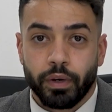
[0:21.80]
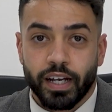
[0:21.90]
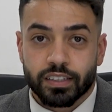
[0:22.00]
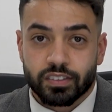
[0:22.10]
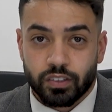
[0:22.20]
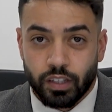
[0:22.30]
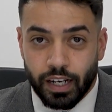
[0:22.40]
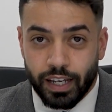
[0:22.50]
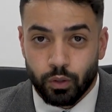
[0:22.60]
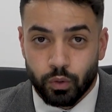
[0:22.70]
back to the
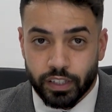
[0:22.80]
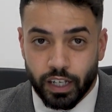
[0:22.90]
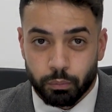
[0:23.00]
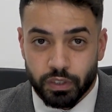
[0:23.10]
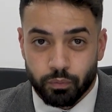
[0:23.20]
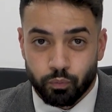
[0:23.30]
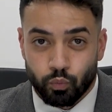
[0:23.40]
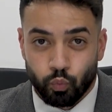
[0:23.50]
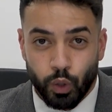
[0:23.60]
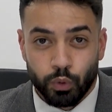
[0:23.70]
Landlord Academy,
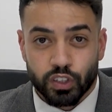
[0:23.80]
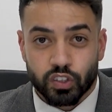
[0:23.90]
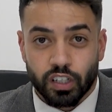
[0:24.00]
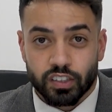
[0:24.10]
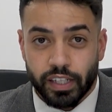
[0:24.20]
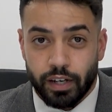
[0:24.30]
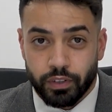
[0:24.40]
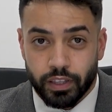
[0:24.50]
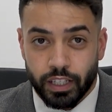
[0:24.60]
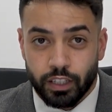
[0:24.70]
where we discuss
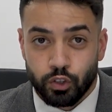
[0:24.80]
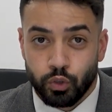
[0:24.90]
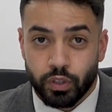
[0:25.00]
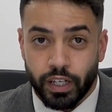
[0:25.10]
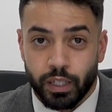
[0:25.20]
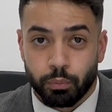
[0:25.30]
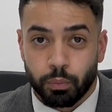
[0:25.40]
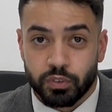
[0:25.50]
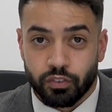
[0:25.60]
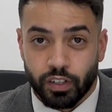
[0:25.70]
everything UK
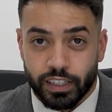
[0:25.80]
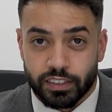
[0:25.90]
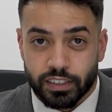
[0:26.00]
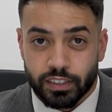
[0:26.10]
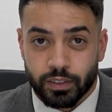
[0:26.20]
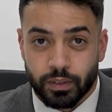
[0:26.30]
property related.